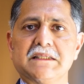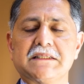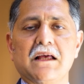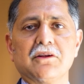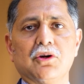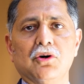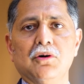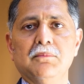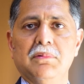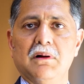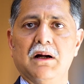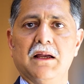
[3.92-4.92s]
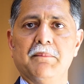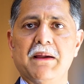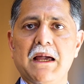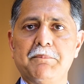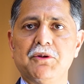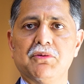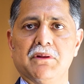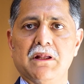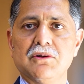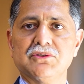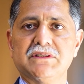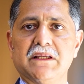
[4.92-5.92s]
Assalamualaikum. I am happy to
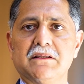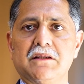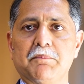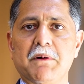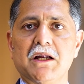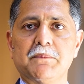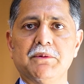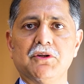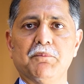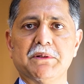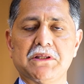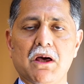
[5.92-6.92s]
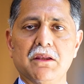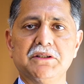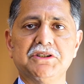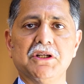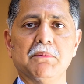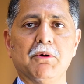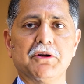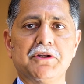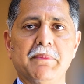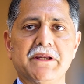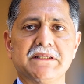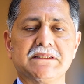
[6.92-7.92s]
announce that the Department of Pathology and
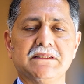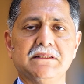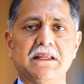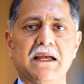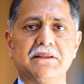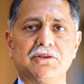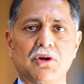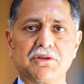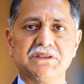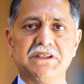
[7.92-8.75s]
Laboratory Medicine at the Dr.